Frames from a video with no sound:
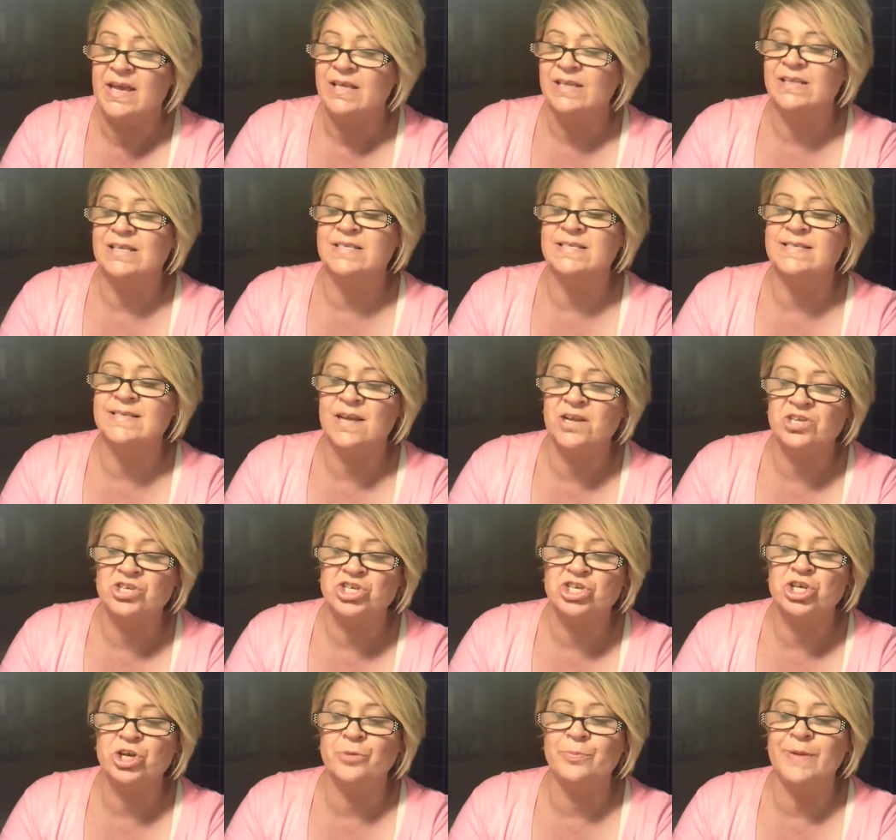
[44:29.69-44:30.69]
The sun
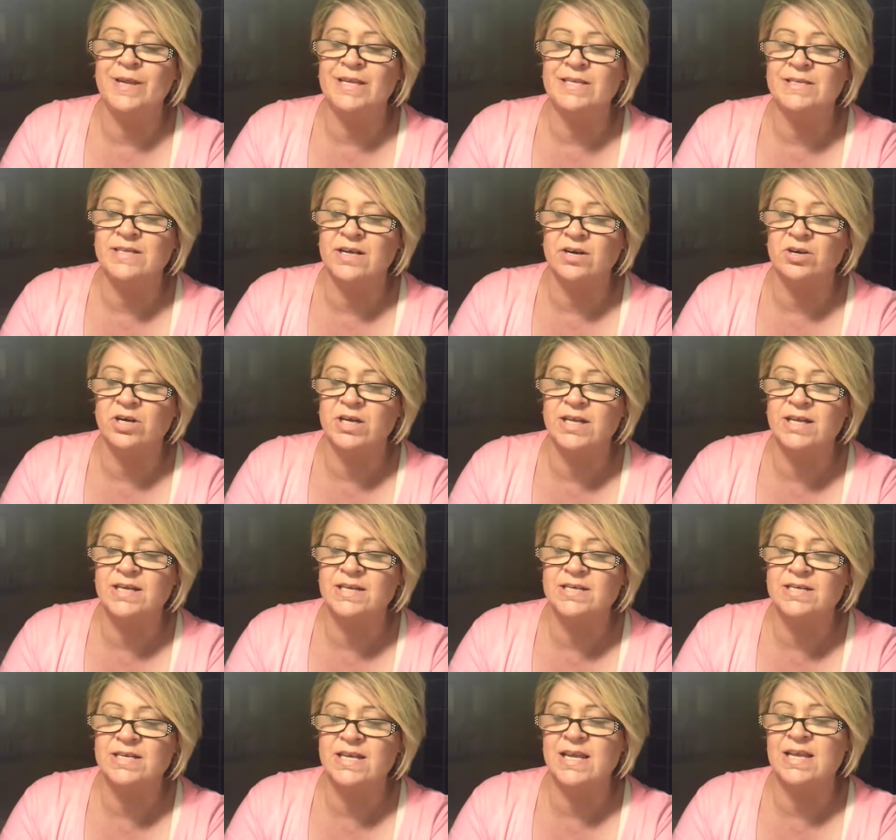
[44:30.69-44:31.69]
shall be
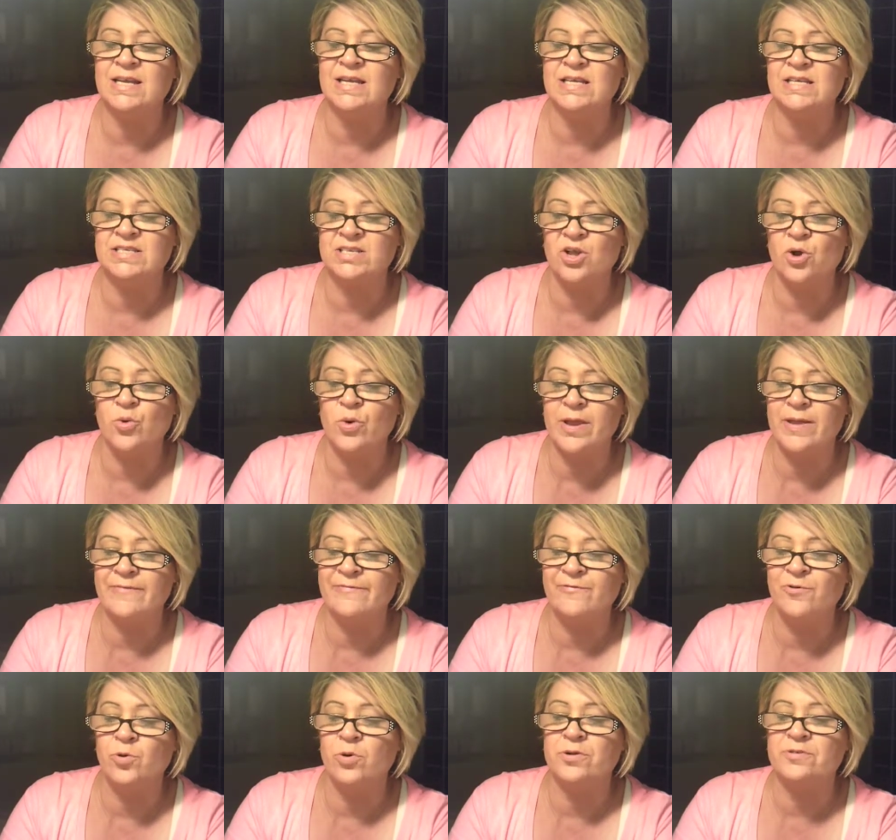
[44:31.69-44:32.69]
darkened in his going
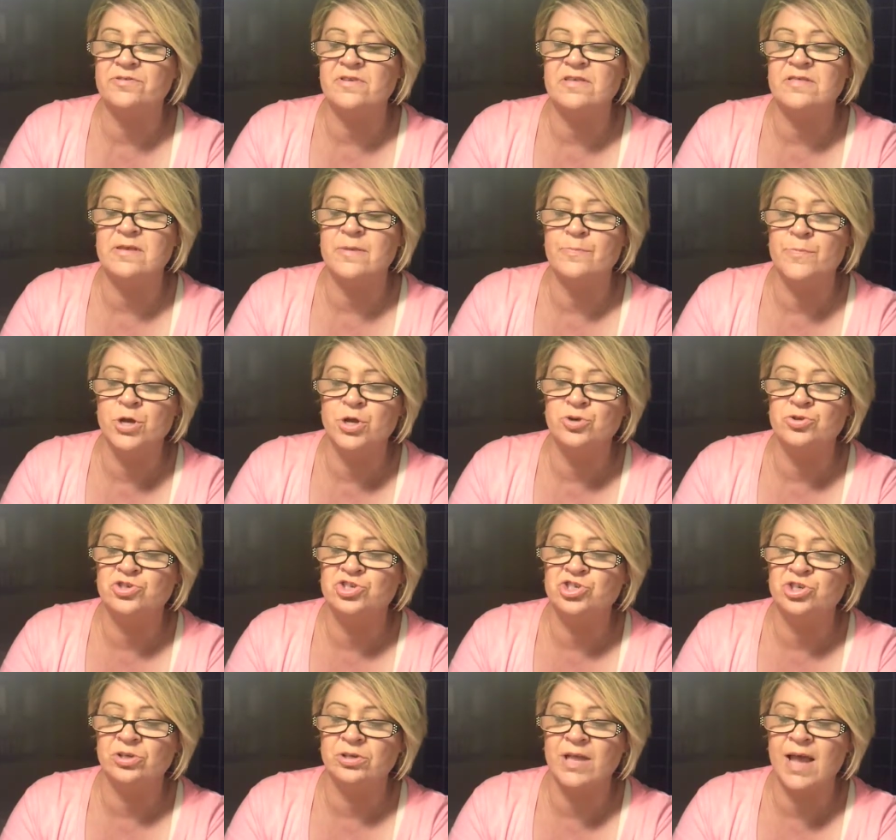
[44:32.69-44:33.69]
forth, and the moon
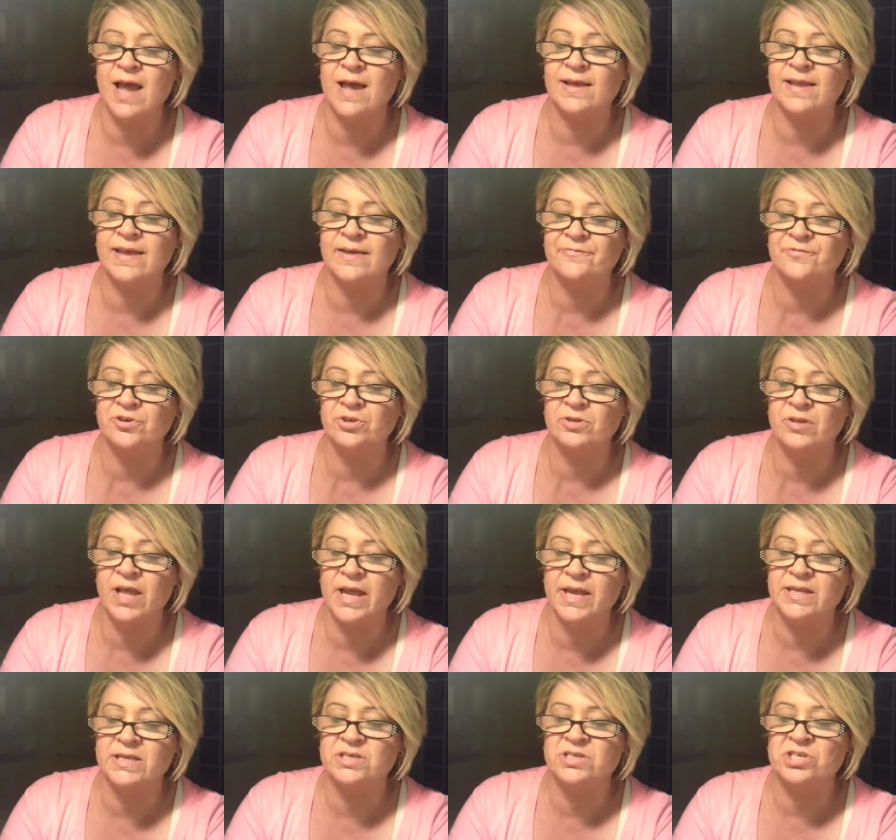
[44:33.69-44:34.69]
shall not give her
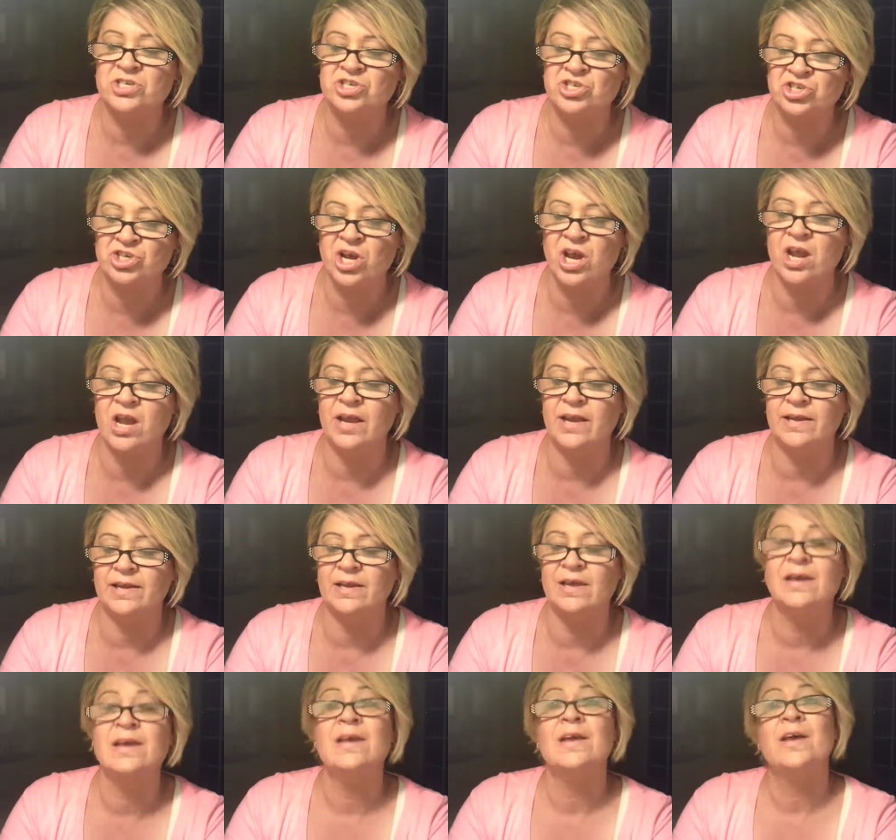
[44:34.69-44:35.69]
light to
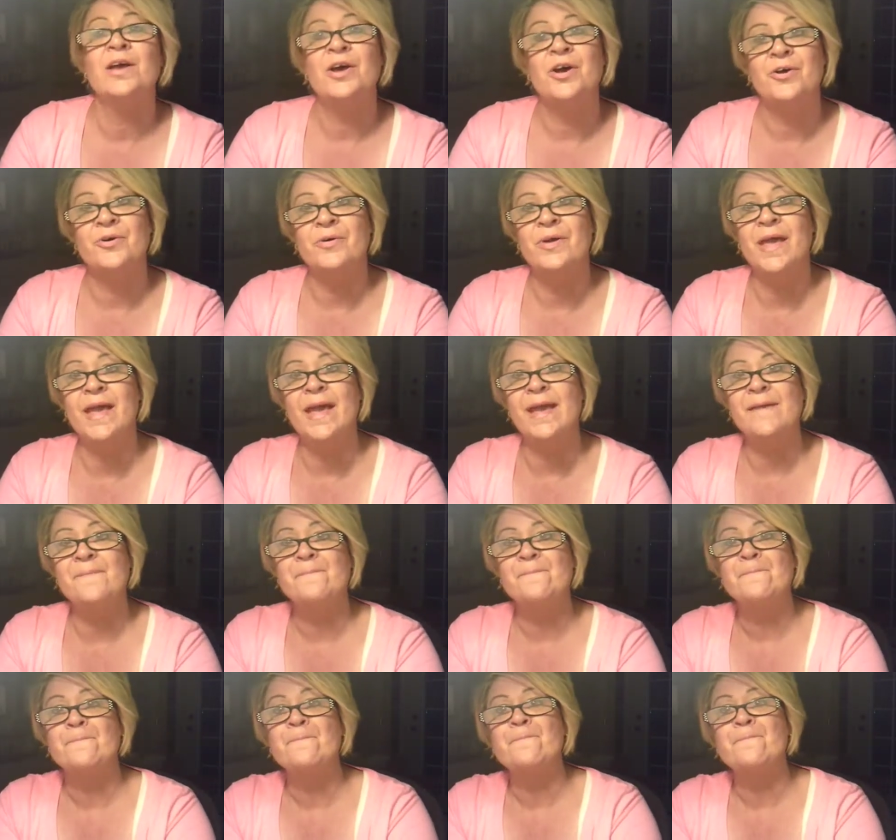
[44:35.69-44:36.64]
shine. Okay?